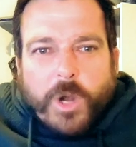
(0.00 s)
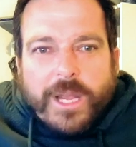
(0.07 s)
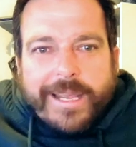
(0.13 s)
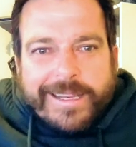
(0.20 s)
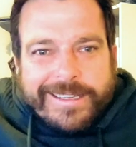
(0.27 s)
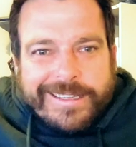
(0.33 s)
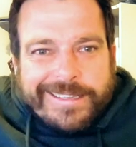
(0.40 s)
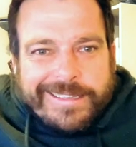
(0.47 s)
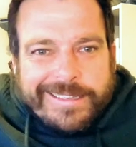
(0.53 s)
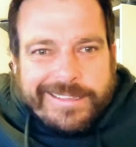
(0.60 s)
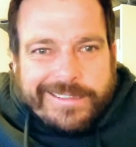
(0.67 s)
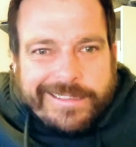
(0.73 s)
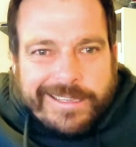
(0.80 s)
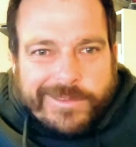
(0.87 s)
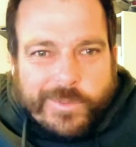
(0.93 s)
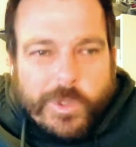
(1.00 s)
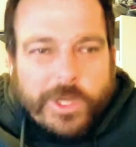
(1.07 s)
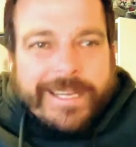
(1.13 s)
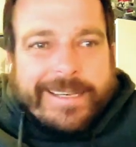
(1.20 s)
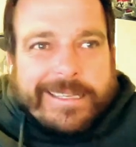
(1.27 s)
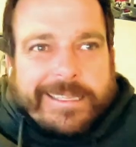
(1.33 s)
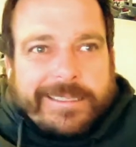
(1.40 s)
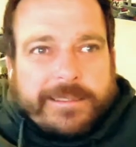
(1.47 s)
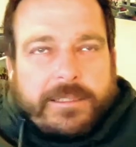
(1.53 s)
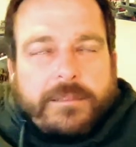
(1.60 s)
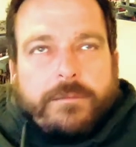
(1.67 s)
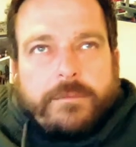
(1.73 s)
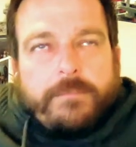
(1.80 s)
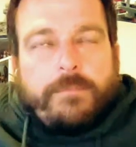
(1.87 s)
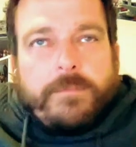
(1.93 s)
why it
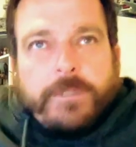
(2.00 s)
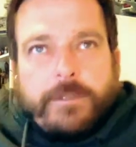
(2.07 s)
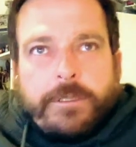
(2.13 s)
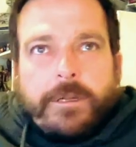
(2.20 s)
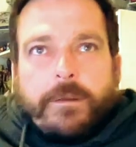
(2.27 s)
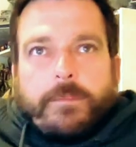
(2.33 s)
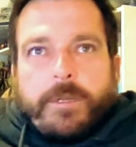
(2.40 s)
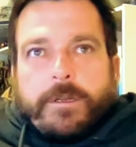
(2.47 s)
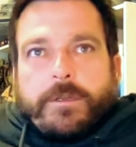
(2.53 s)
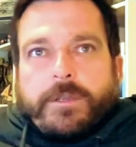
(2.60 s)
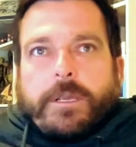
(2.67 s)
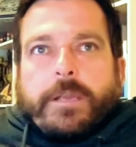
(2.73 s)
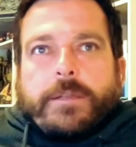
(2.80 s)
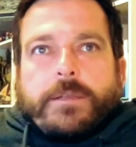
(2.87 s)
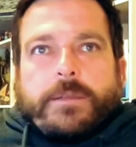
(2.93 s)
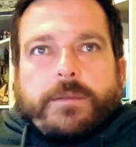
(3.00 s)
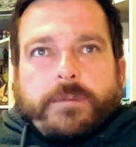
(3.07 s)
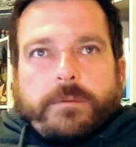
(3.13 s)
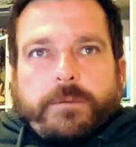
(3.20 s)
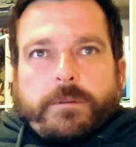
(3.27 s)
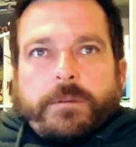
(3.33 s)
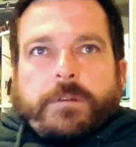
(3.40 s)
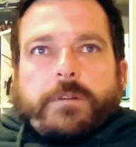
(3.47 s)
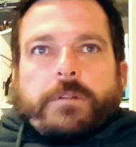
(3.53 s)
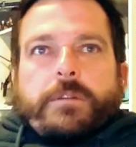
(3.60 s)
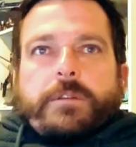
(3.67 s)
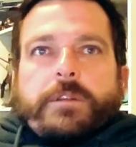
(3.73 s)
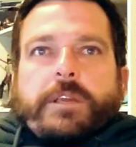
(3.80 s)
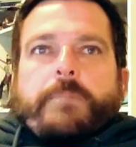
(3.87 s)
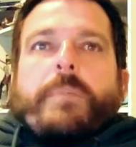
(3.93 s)
is, it's
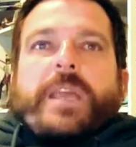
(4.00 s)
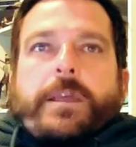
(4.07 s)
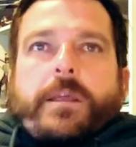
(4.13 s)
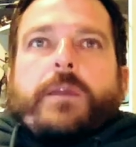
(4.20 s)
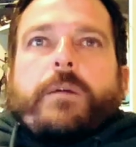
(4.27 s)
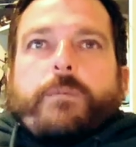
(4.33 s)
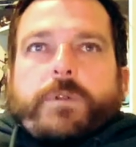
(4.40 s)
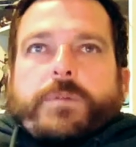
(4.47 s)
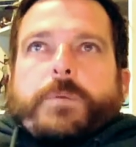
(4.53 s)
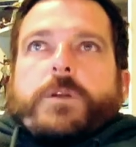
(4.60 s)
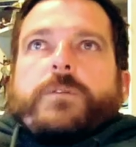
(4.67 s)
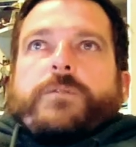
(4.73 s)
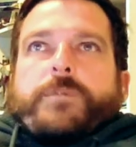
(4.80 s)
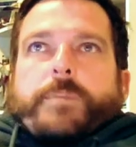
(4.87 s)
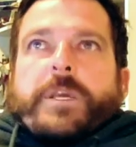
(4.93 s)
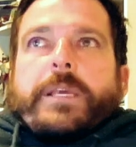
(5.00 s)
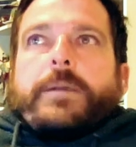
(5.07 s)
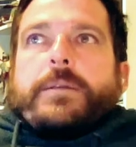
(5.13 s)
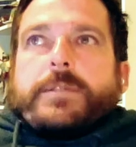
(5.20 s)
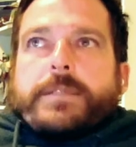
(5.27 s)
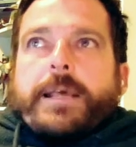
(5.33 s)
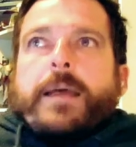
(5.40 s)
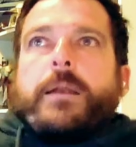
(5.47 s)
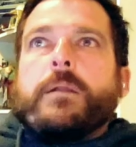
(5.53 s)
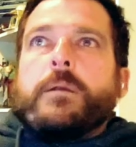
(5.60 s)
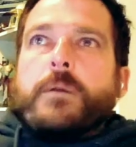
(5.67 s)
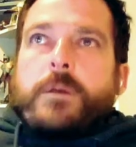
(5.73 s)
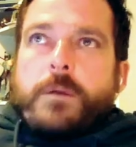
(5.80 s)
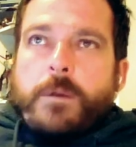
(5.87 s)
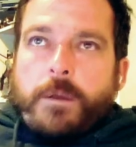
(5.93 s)
the immediate response for me is that
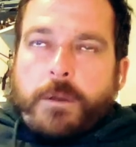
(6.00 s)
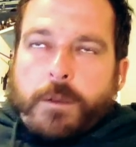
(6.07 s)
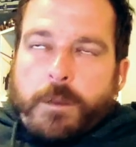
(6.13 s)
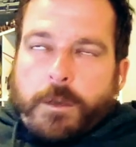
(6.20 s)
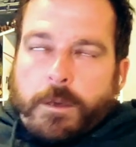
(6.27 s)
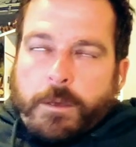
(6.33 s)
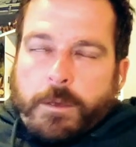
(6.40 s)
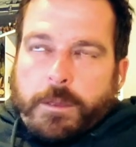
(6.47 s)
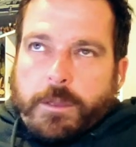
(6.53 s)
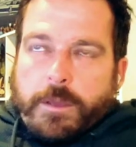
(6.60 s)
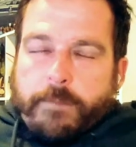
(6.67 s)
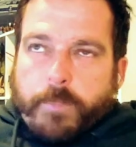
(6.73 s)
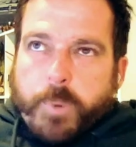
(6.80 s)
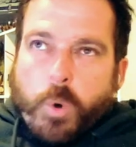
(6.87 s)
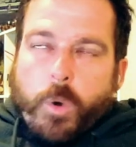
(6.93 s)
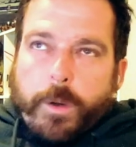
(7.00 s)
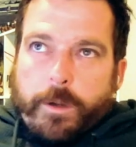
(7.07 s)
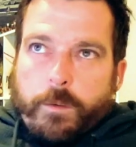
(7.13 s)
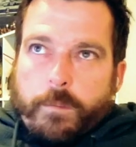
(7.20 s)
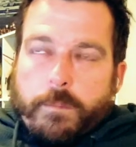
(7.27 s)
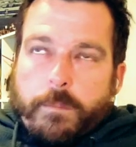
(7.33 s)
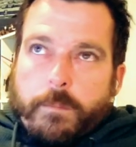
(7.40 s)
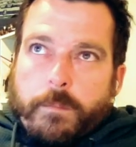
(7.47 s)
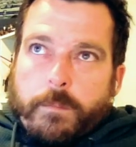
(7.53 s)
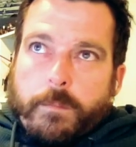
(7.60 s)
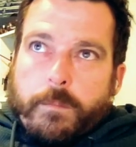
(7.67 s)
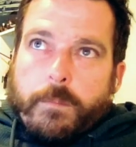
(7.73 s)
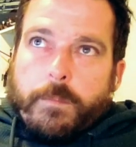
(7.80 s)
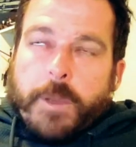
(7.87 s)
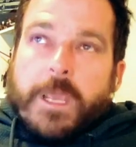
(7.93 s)
the important
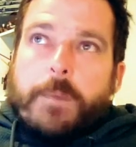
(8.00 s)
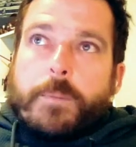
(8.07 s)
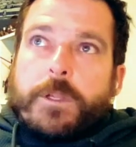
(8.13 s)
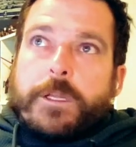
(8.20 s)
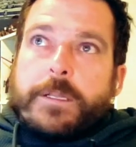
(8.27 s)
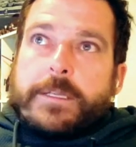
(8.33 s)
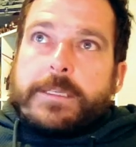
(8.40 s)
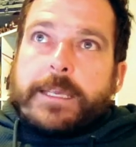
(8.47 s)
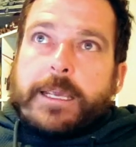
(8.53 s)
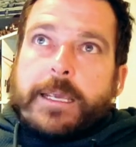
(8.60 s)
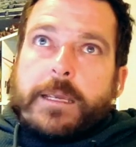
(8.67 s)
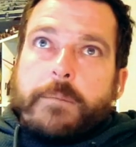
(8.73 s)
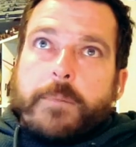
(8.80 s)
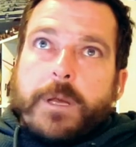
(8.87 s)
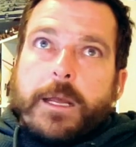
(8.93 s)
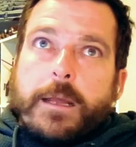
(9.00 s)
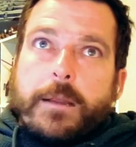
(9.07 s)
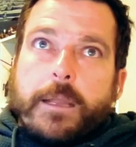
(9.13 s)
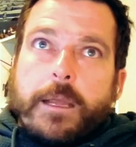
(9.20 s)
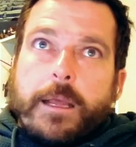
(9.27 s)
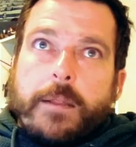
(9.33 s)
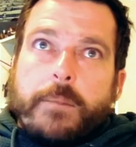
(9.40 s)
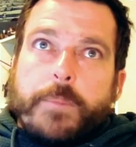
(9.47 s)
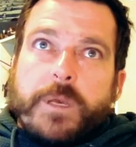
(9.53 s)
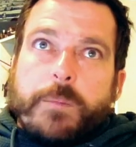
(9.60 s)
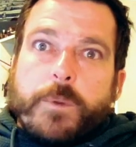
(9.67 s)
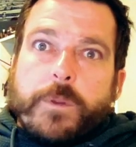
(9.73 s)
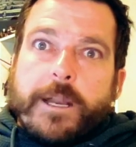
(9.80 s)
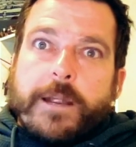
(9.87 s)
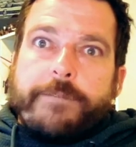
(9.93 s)
people in the scheme are the
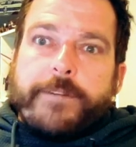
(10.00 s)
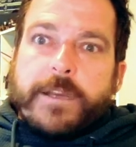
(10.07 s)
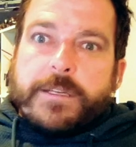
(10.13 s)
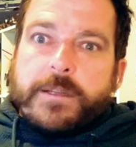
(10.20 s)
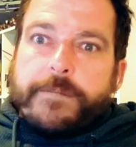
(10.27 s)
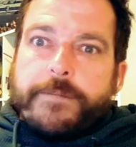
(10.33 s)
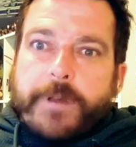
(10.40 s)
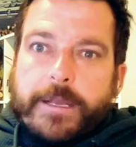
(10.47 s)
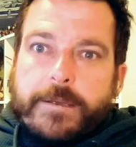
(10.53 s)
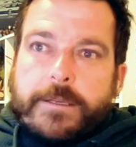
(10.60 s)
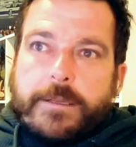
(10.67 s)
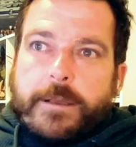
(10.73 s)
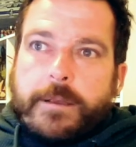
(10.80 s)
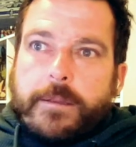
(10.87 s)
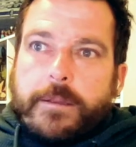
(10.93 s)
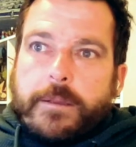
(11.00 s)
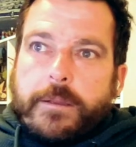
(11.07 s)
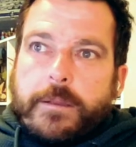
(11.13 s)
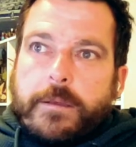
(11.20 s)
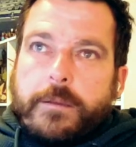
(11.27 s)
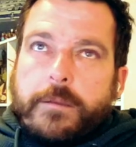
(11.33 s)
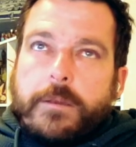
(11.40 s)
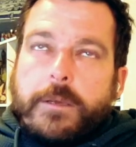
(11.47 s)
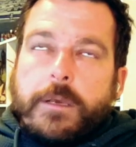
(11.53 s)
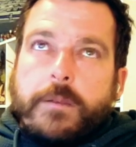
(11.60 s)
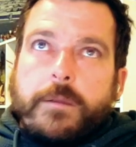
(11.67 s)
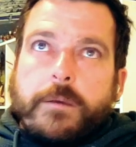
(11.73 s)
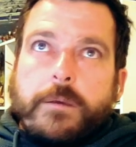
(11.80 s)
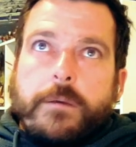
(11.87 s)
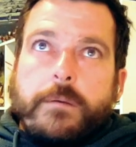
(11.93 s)
people that are face to face. They're
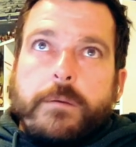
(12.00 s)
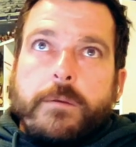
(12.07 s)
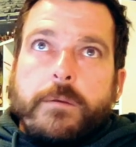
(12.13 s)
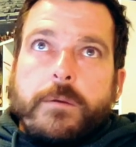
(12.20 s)
the